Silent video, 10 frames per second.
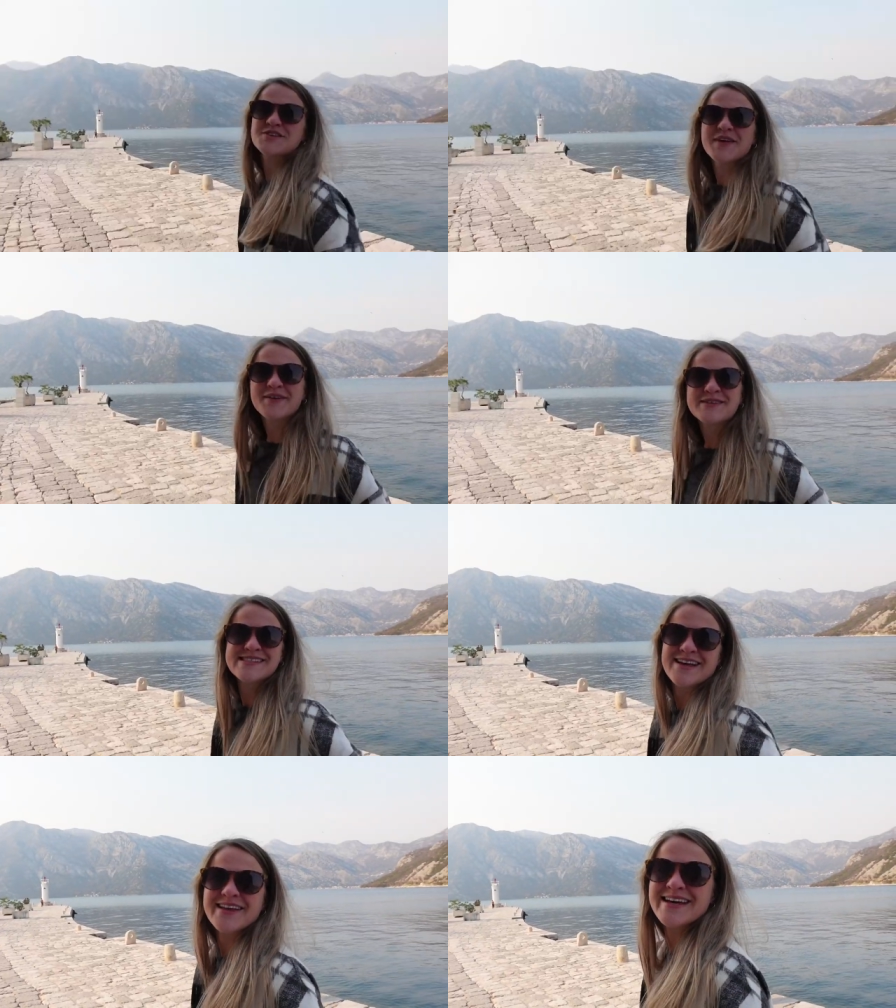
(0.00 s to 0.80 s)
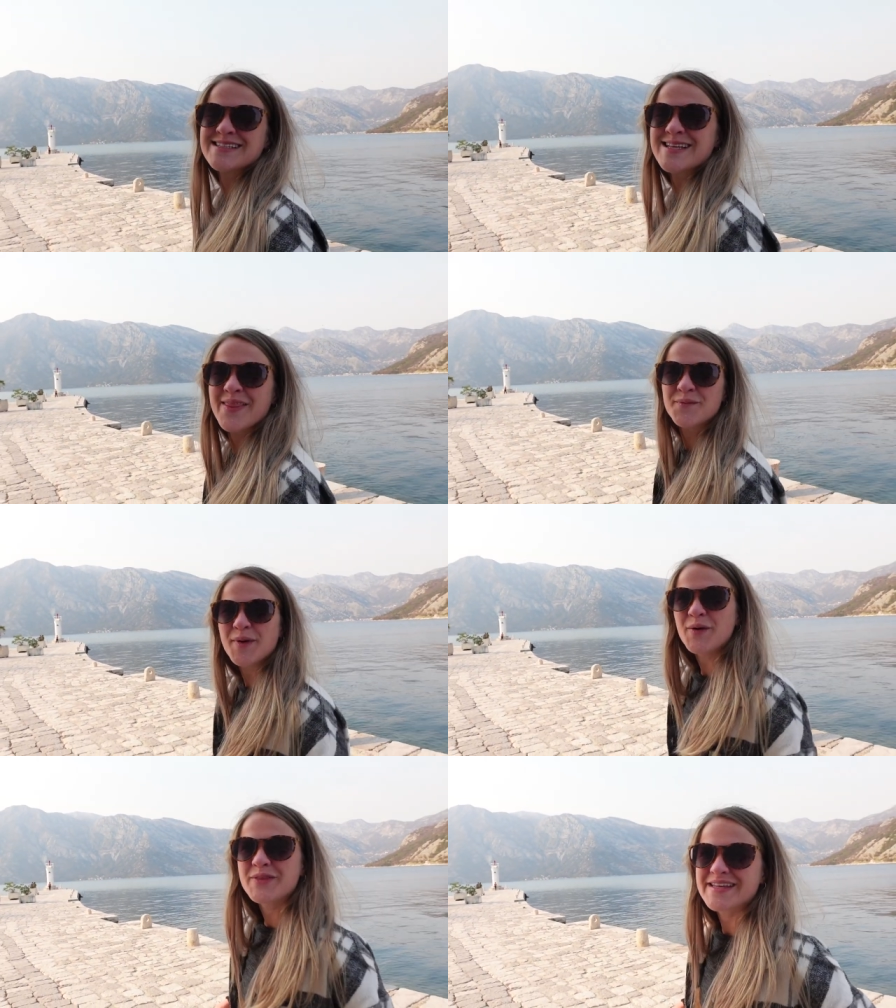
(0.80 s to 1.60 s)
So he was telling us on the
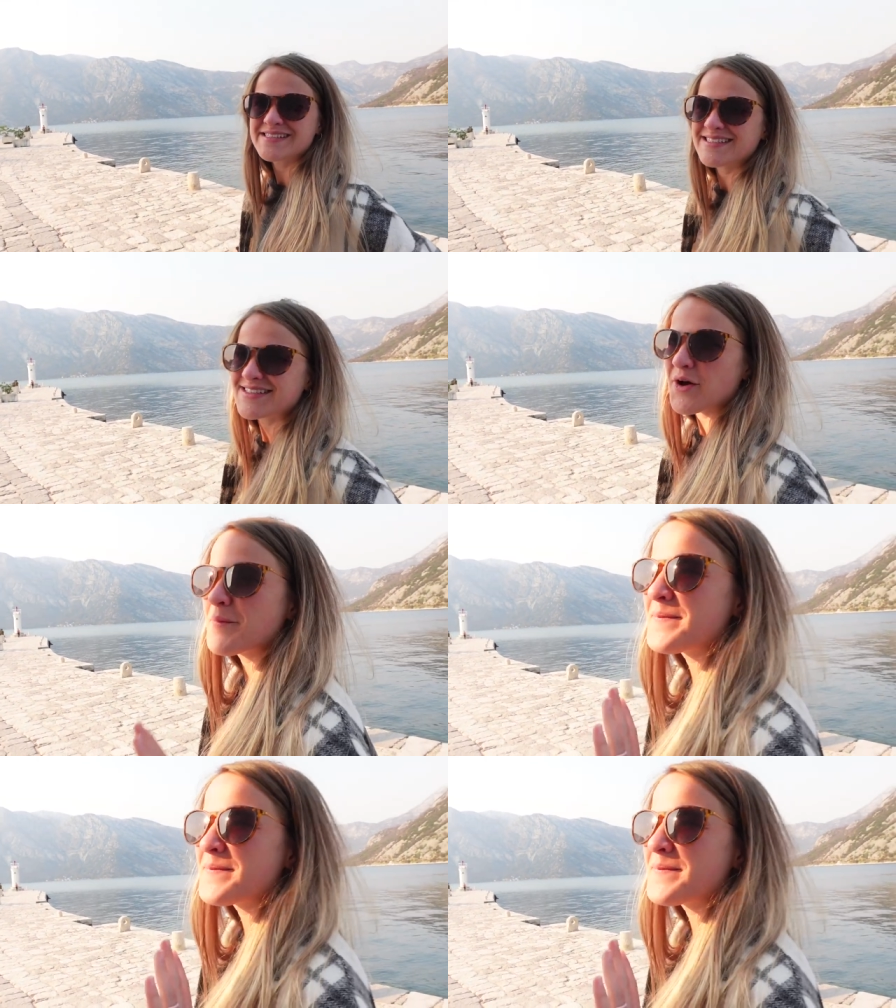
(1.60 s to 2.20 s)
boat, this is a